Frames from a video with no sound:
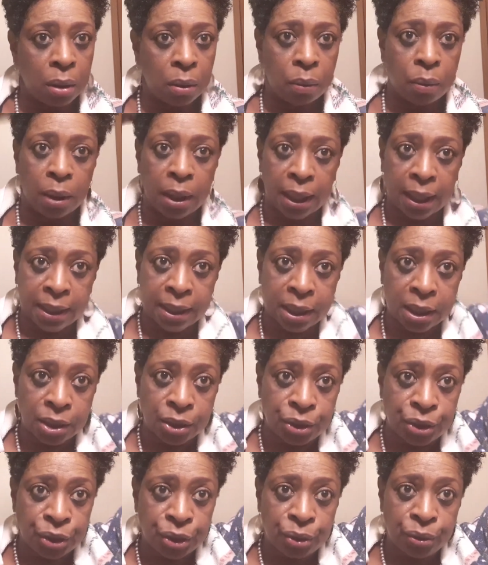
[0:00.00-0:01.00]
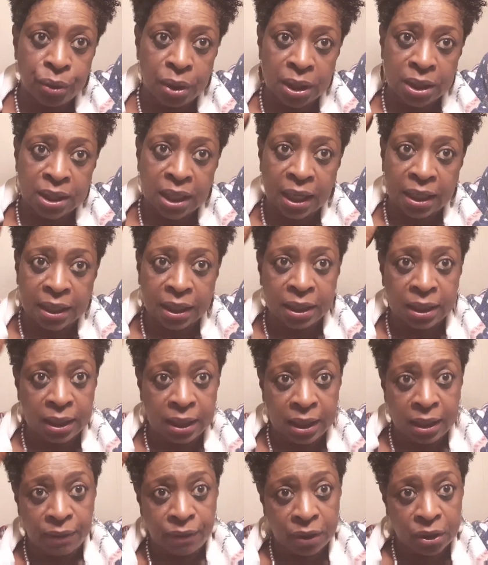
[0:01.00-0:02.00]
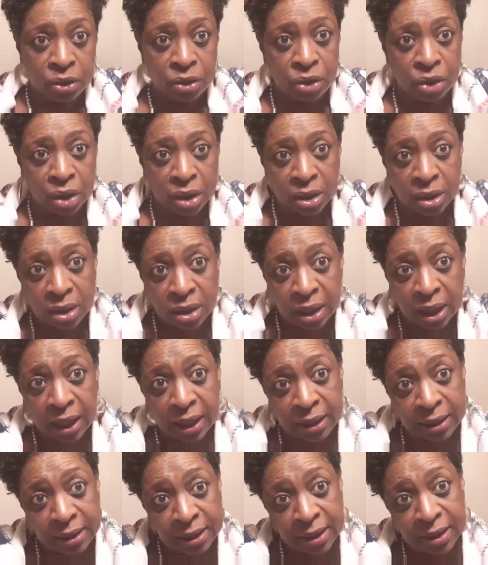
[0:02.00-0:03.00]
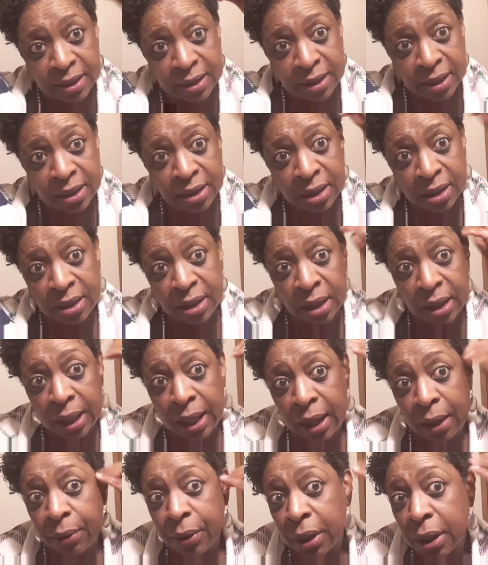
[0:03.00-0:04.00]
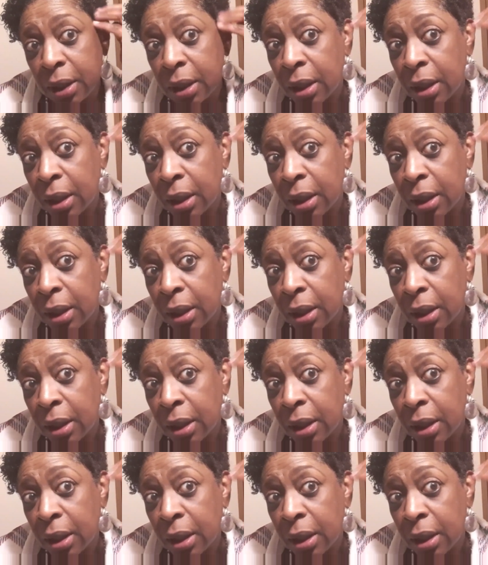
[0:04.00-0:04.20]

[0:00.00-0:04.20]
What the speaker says: what I can do is I can leave it just like this and just allow it